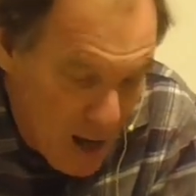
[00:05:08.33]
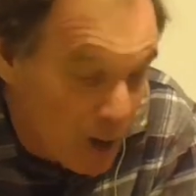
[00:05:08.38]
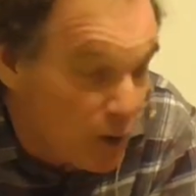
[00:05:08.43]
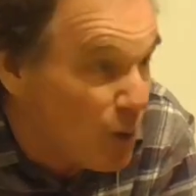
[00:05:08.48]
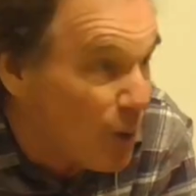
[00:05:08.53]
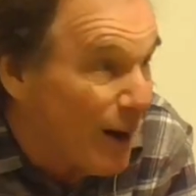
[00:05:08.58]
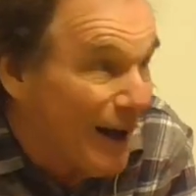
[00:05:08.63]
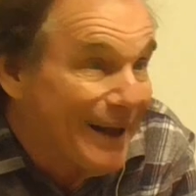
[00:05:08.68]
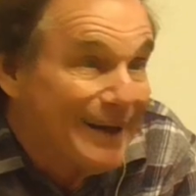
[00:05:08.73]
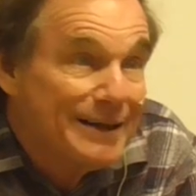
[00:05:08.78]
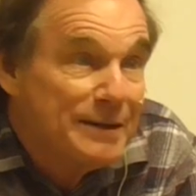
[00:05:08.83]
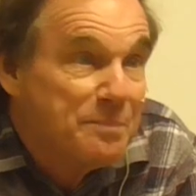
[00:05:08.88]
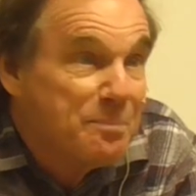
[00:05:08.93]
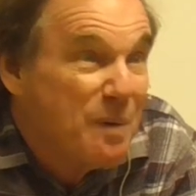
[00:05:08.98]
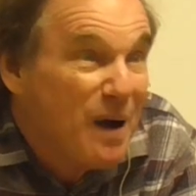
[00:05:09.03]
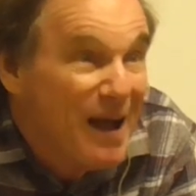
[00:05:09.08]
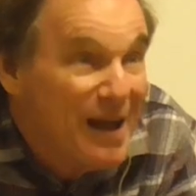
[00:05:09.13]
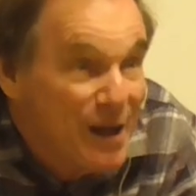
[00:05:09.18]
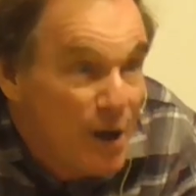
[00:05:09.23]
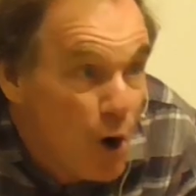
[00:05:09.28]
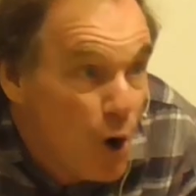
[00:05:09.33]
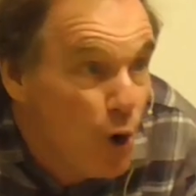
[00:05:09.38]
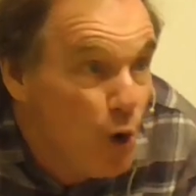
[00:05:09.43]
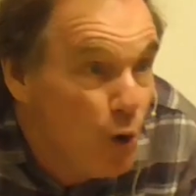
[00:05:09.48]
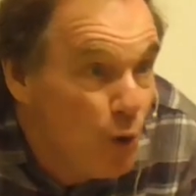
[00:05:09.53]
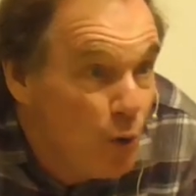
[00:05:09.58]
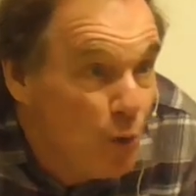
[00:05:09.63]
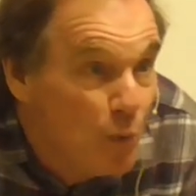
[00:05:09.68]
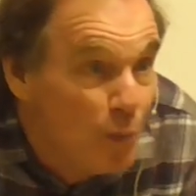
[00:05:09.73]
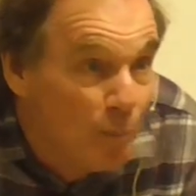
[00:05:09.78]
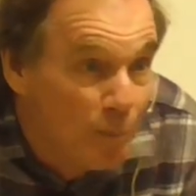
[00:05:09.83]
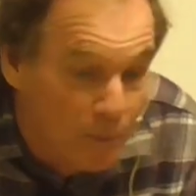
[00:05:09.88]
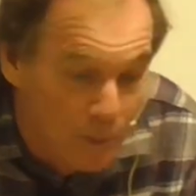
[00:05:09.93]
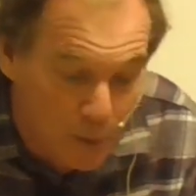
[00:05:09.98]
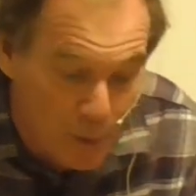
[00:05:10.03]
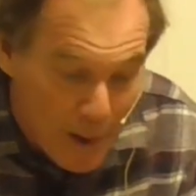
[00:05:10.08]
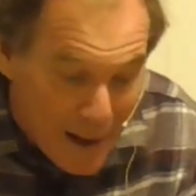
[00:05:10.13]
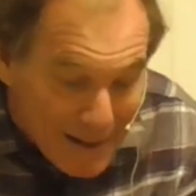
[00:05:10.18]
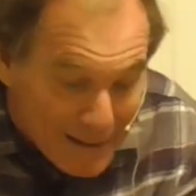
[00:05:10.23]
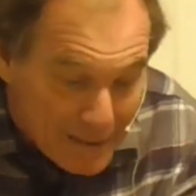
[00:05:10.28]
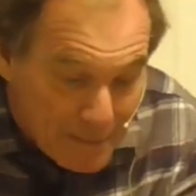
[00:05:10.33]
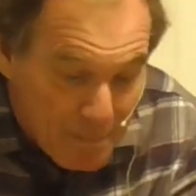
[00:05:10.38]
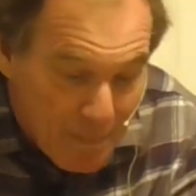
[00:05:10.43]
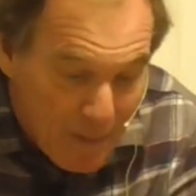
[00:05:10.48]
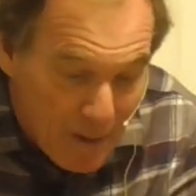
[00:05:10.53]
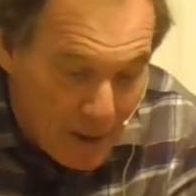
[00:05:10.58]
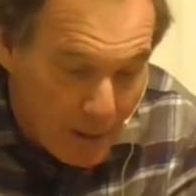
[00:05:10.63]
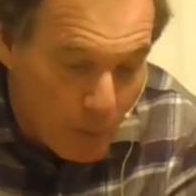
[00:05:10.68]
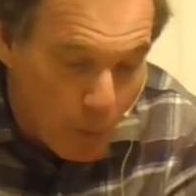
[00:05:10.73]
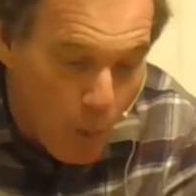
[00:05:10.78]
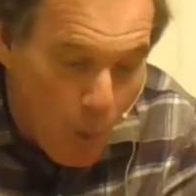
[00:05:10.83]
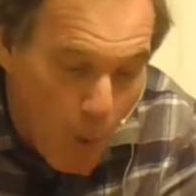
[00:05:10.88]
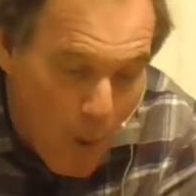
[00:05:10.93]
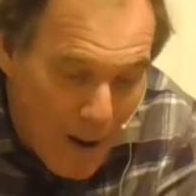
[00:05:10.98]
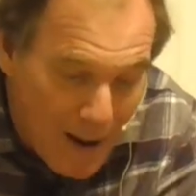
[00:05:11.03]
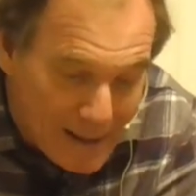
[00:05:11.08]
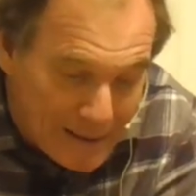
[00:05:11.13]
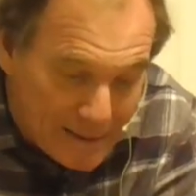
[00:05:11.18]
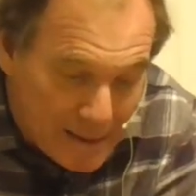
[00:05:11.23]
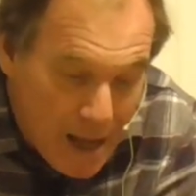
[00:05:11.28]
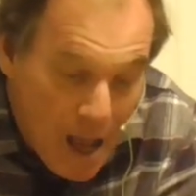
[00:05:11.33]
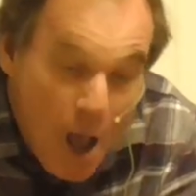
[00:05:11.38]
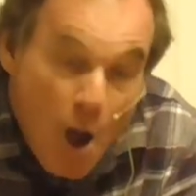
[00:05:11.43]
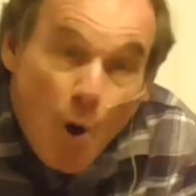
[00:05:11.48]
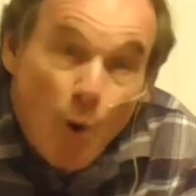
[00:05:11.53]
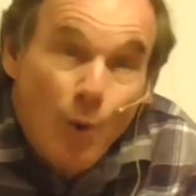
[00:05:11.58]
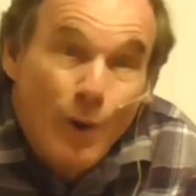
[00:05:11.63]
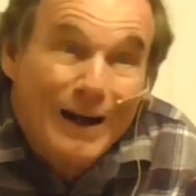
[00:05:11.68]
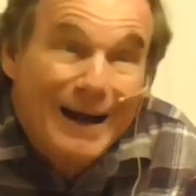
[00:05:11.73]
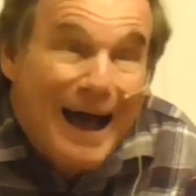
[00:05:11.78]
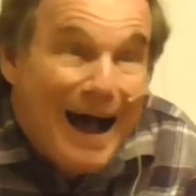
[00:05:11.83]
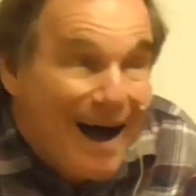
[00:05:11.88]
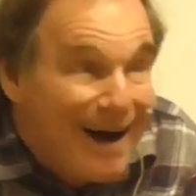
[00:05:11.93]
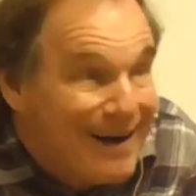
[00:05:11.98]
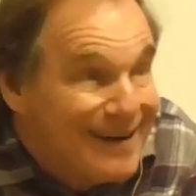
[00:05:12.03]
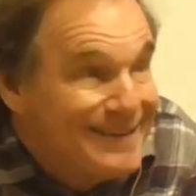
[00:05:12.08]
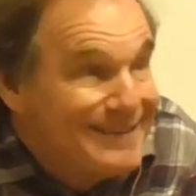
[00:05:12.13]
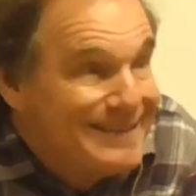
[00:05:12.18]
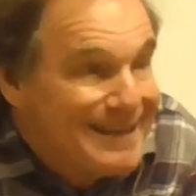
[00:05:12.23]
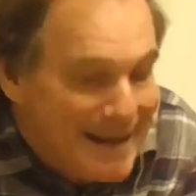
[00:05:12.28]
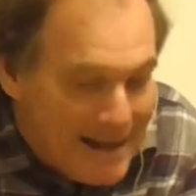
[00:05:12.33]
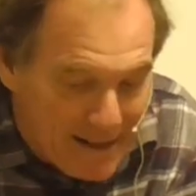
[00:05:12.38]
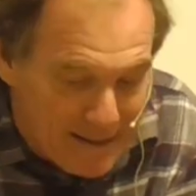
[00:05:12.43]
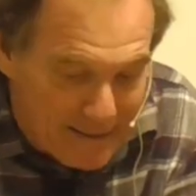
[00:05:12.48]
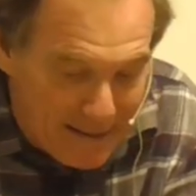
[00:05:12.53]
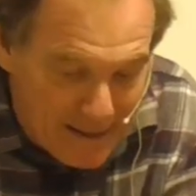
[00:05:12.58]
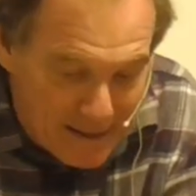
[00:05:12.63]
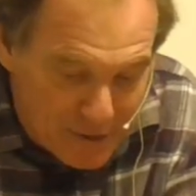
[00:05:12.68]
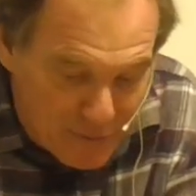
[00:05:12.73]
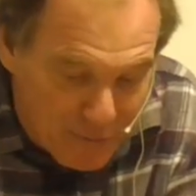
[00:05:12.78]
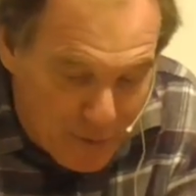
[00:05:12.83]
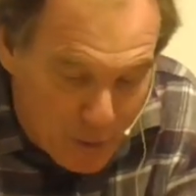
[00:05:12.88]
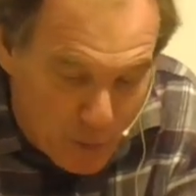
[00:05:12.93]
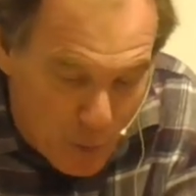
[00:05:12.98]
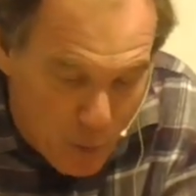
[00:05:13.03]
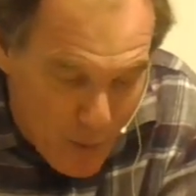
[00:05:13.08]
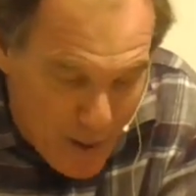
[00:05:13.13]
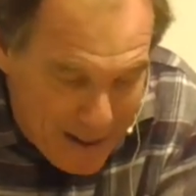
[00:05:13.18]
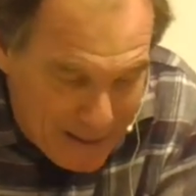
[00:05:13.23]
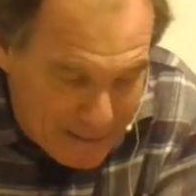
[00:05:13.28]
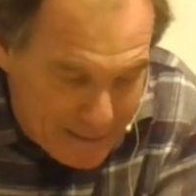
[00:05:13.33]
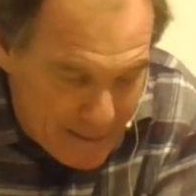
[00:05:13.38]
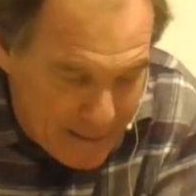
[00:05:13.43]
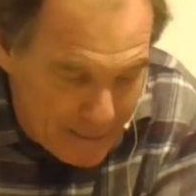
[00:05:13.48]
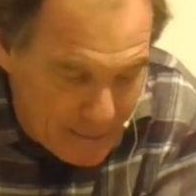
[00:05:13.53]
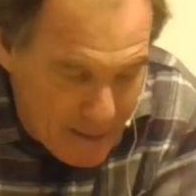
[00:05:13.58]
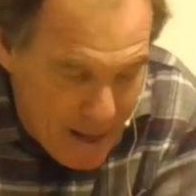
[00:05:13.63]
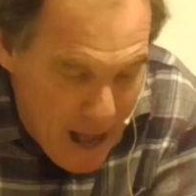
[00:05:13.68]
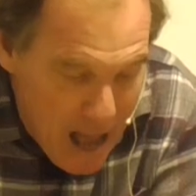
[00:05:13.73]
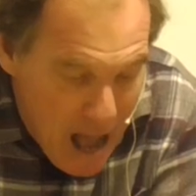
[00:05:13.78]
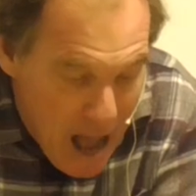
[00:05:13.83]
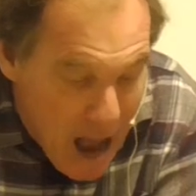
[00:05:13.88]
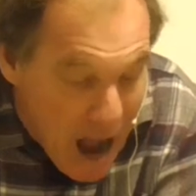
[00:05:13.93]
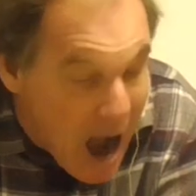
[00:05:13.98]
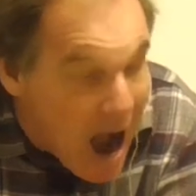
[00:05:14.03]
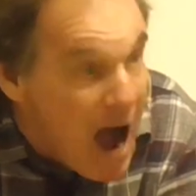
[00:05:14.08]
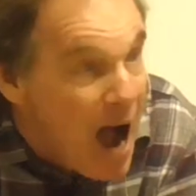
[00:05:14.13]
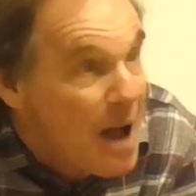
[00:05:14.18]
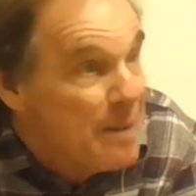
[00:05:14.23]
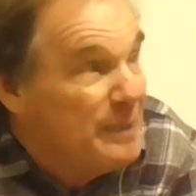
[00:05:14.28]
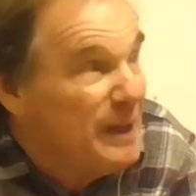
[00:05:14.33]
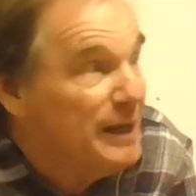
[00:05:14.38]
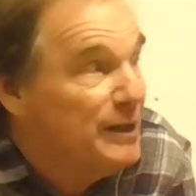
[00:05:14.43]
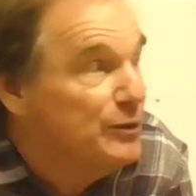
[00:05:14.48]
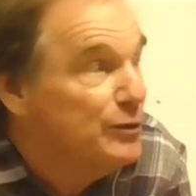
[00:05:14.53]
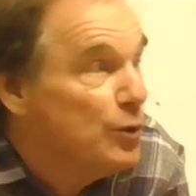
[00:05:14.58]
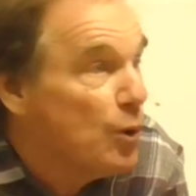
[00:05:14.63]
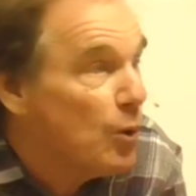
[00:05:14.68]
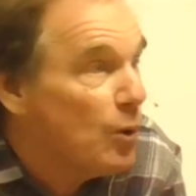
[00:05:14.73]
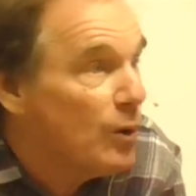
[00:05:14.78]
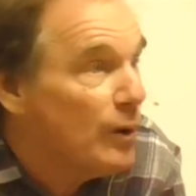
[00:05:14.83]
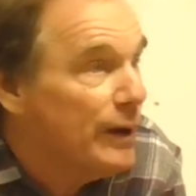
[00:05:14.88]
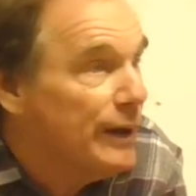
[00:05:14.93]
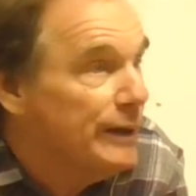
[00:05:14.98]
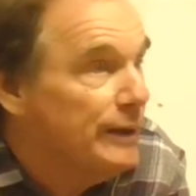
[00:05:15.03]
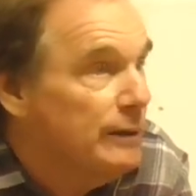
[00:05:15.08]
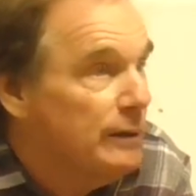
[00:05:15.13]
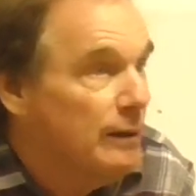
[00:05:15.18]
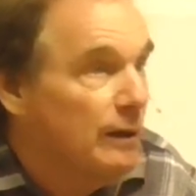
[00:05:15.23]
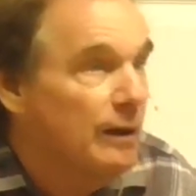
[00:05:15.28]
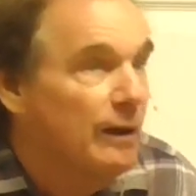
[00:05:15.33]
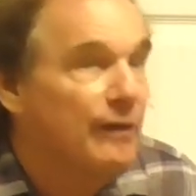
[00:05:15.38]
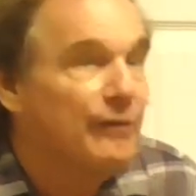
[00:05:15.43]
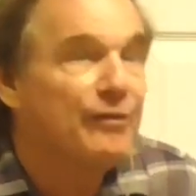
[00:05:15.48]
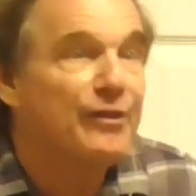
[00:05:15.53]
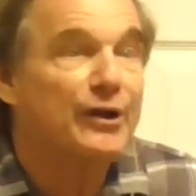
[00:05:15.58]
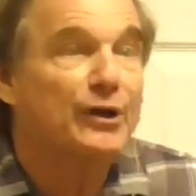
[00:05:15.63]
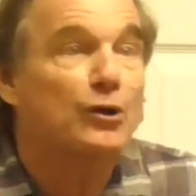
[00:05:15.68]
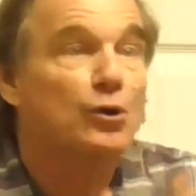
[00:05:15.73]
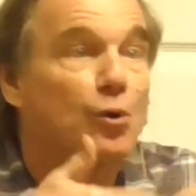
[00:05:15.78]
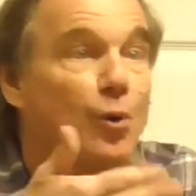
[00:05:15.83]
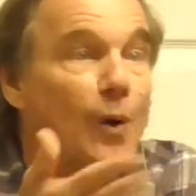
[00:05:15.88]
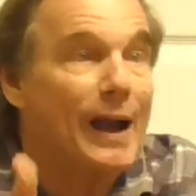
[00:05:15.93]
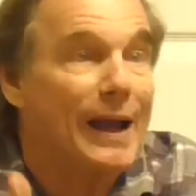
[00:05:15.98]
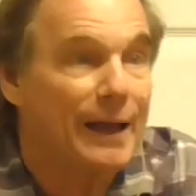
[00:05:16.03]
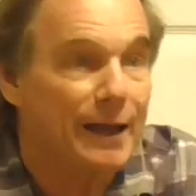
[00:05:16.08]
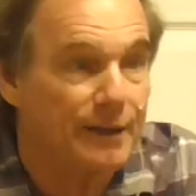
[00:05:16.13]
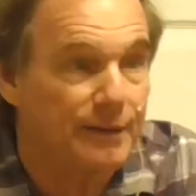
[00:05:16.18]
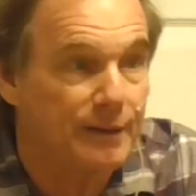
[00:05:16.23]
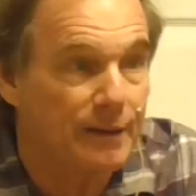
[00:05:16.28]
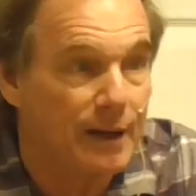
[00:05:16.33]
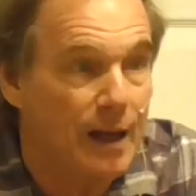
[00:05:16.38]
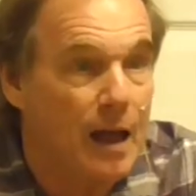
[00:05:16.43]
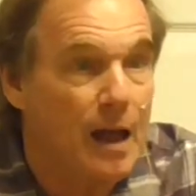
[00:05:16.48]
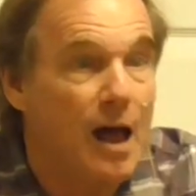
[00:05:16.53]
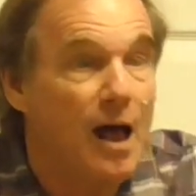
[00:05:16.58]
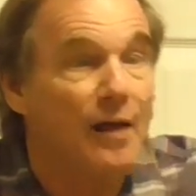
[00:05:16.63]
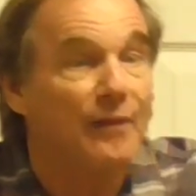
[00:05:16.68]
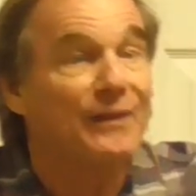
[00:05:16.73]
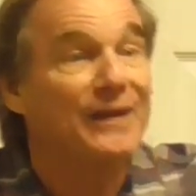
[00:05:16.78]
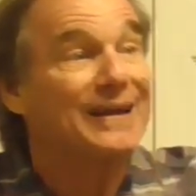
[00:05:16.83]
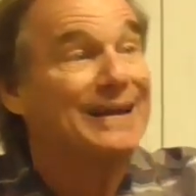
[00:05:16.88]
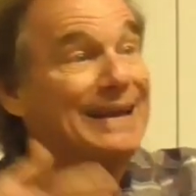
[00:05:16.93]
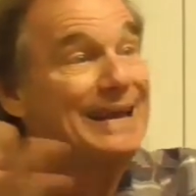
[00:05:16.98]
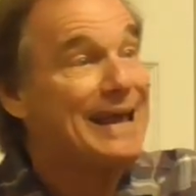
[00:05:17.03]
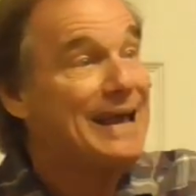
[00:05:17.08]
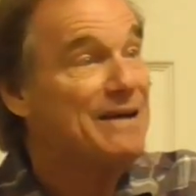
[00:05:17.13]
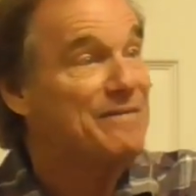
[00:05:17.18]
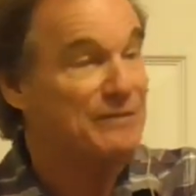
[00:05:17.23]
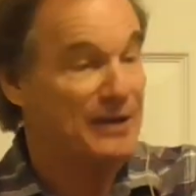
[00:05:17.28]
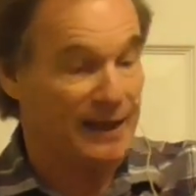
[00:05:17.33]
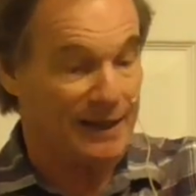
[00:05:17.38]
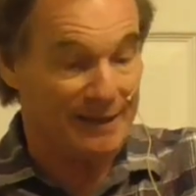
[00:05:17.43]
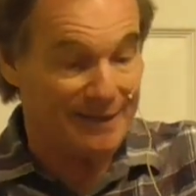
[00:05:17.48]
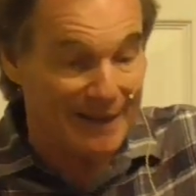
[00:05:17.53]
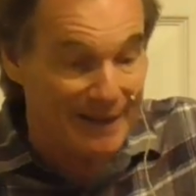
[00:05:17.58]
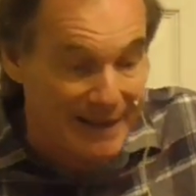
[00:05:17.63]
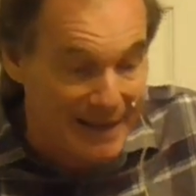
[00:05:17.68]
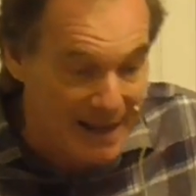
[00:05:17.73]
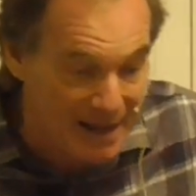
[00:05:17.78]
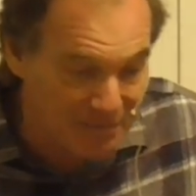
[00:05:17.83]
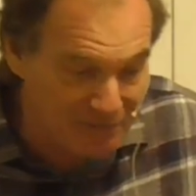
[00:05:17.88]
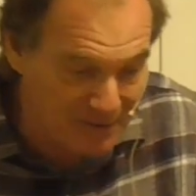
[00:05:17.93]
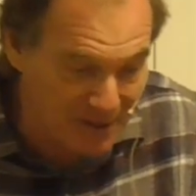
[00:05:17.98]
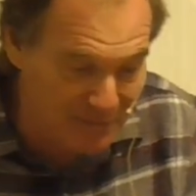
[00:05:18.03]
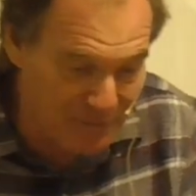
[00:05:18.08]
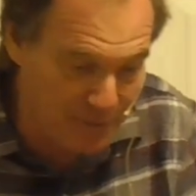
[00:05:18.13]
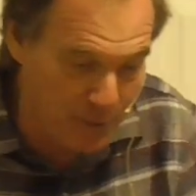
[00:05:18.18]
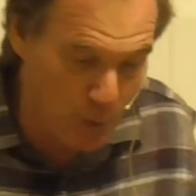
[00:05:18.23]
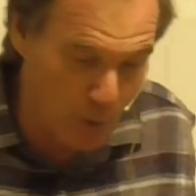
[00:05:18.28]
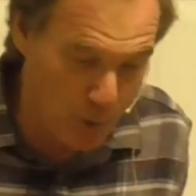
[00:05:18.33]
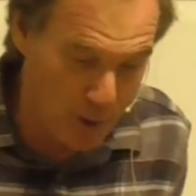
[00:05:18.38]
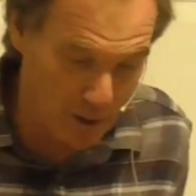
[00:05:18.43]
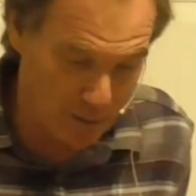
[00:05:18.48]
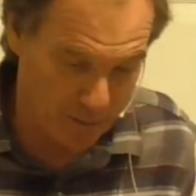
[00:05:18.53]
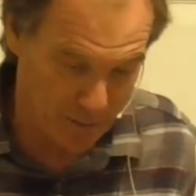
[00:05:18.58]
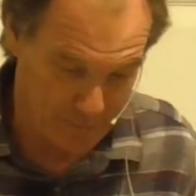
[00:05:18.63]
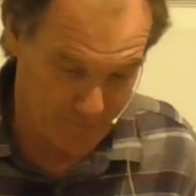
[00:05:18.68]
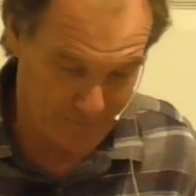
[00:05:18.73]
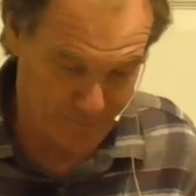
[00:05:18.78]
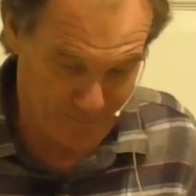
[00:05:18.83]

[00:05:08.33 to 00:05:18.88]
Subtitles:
Granted by whom? Granted by what? When I take things for granted, I'm ignoring the grant, the giving, the gift, if you will.